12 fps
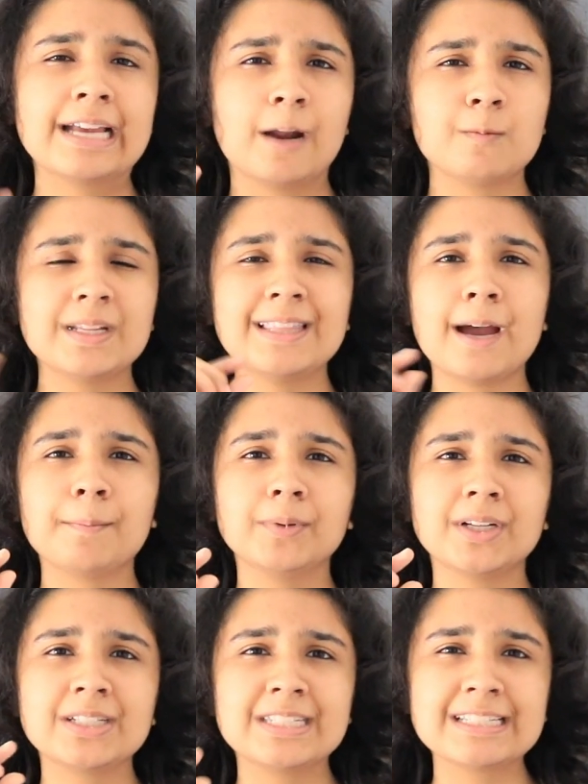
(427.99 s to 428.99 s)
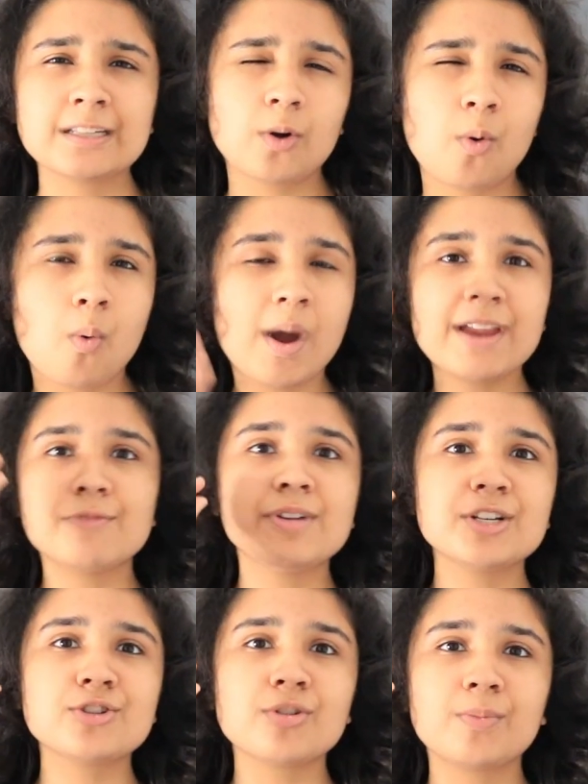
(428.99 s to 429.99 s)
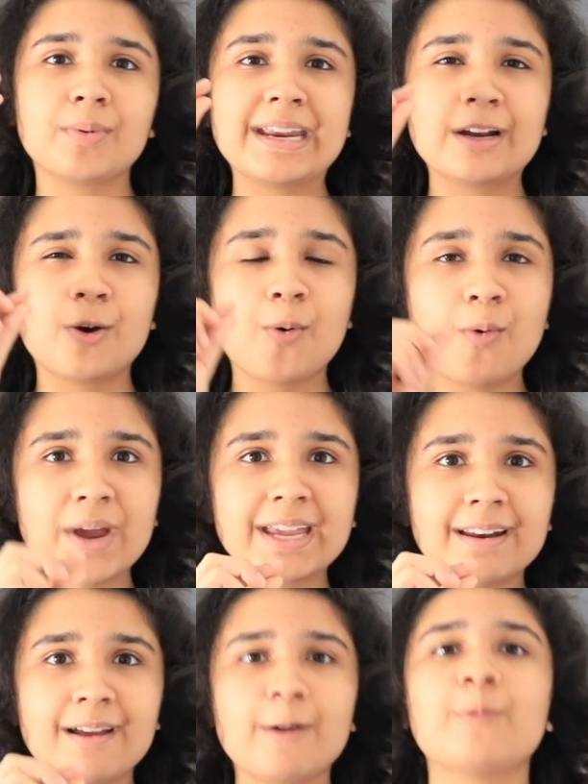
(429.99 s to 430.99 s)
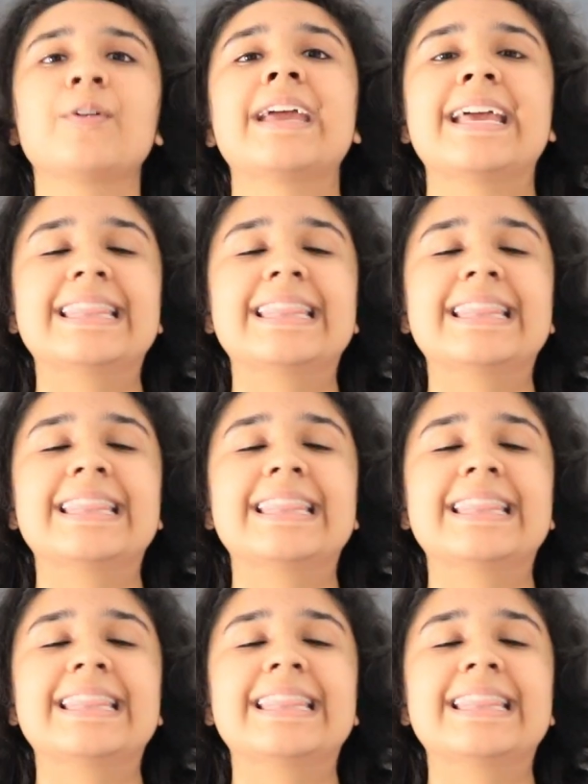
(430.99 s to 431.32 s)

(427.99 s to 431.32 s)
And when that blood doesn't quite reach your brain quick enough,